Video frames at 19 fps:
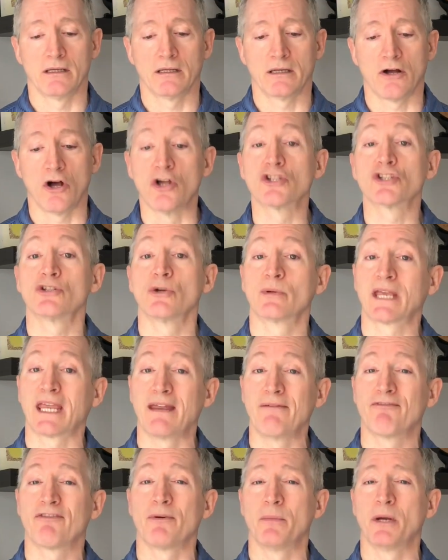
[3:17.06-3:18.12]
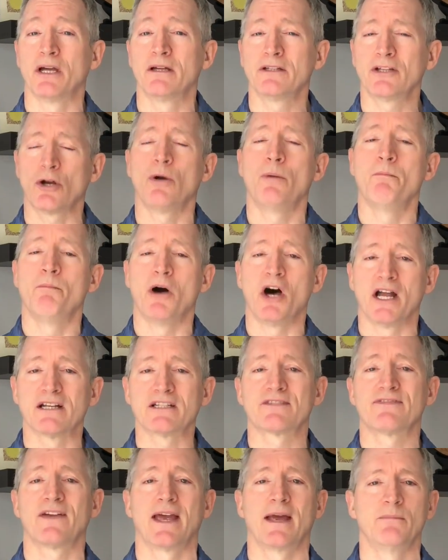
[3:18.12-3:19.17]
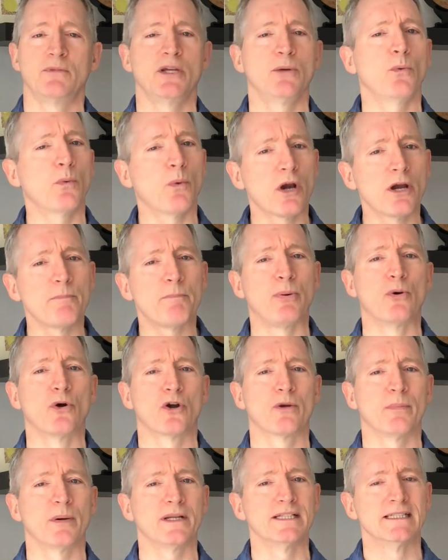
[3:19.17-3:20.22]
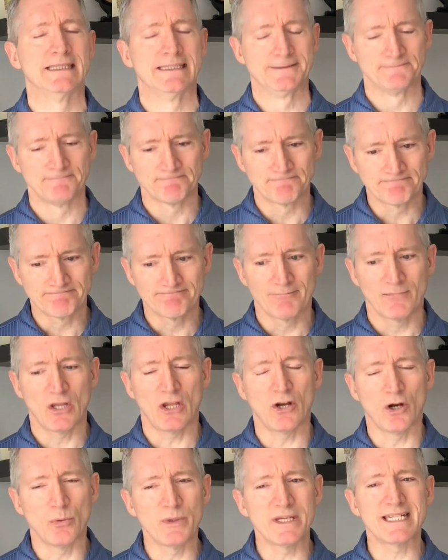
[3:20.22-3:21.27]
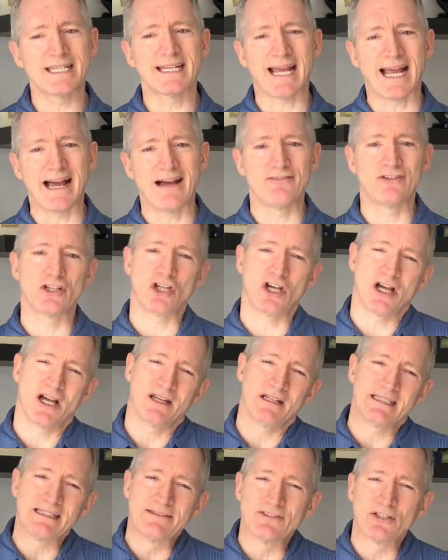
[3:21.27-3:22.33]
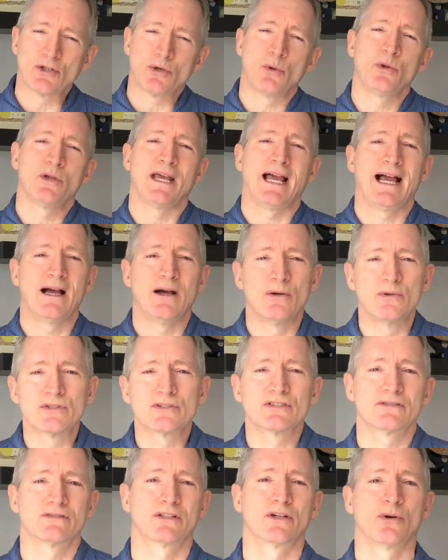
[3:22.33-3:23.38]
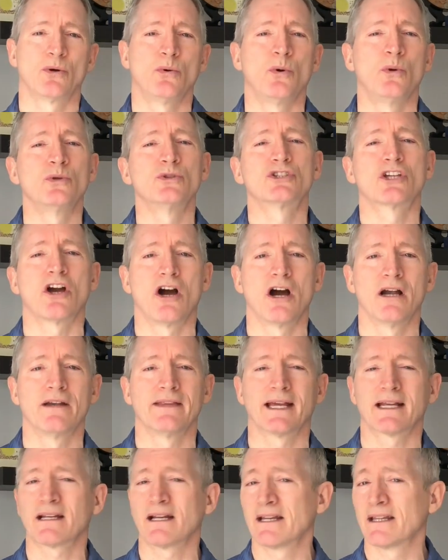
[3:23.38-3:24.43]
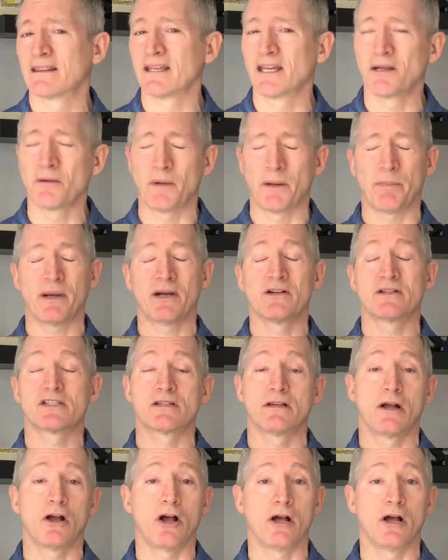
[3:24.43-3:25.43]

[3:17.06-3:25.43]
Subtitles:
also came from a modest family. We weren't poor, but we didn't have a lot, lived in an old house, old car, that kind of thing. My parents,